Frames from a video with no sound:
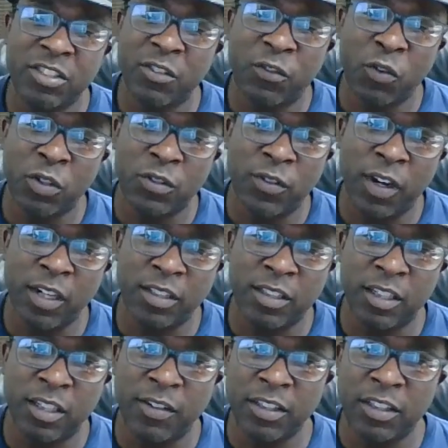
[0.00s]
doing the forest fire
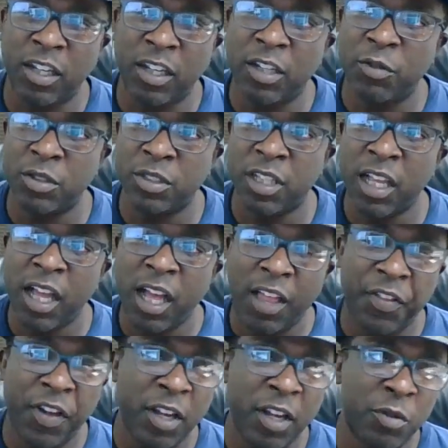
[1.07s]
stuff? I thought he was. I
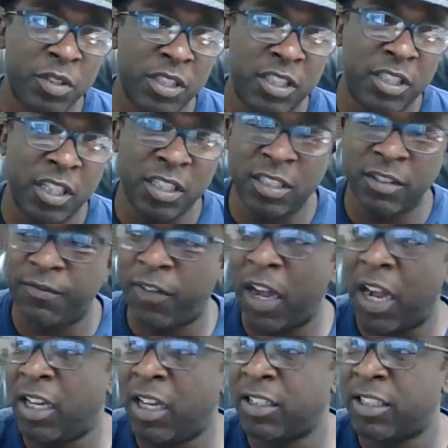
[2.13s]
thought he was adjusting
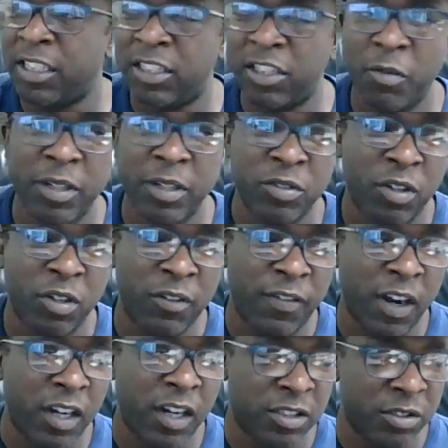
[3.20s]
fires. He told me he was going to
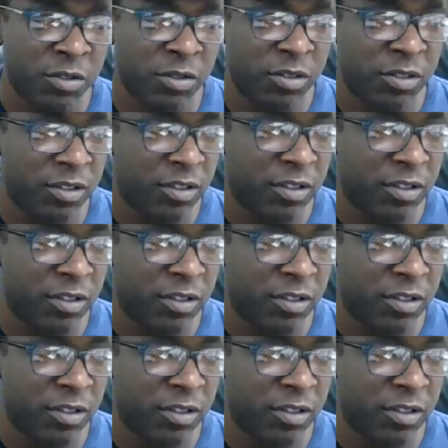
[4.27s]
fire school.